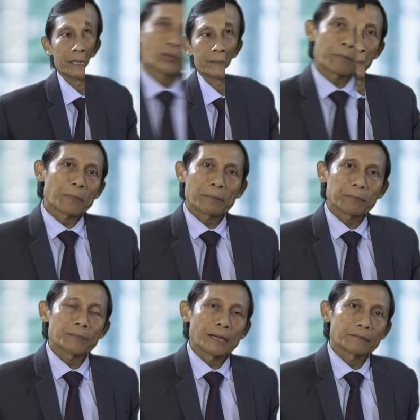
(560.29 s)
To wrap
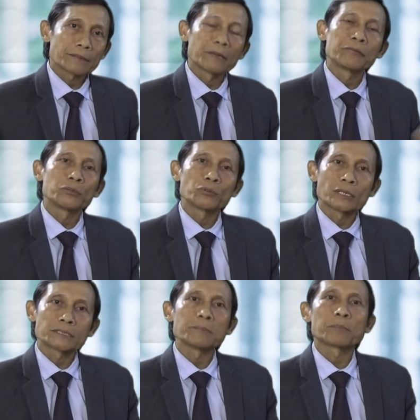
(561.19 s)
up, give you
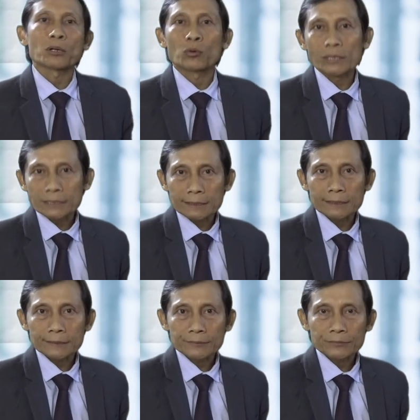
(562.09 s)
a simple quiz
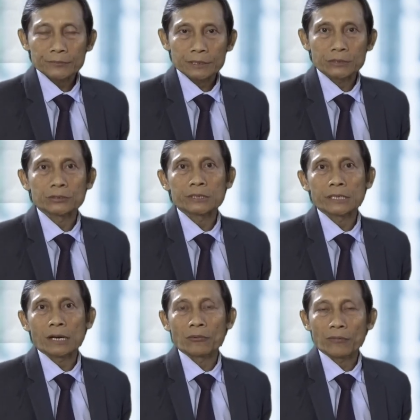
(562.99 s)
just to see
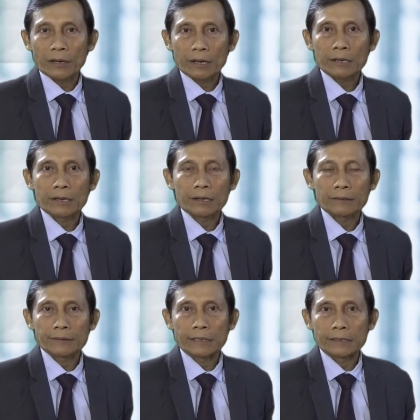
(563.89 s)
how far uh,
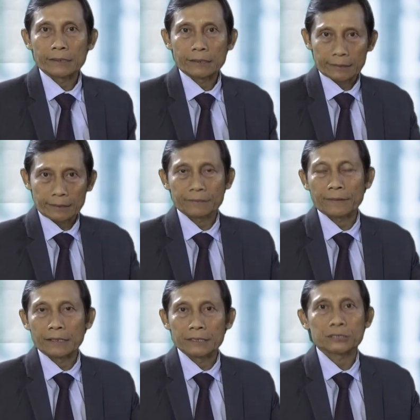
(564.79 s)
you un un have
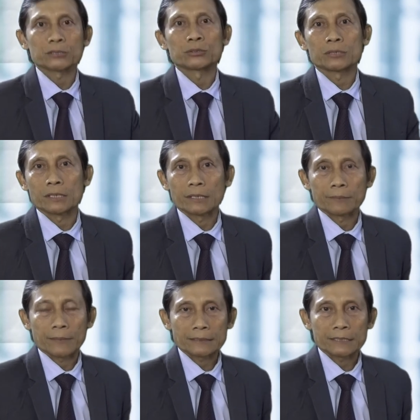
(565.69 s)
understood the
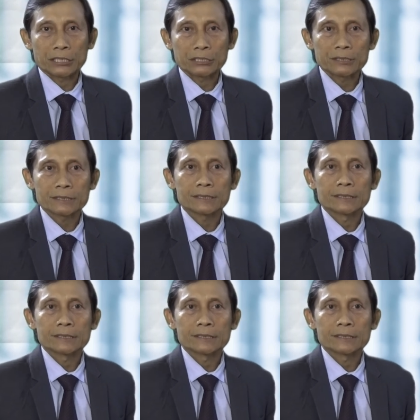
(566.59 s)
presentations.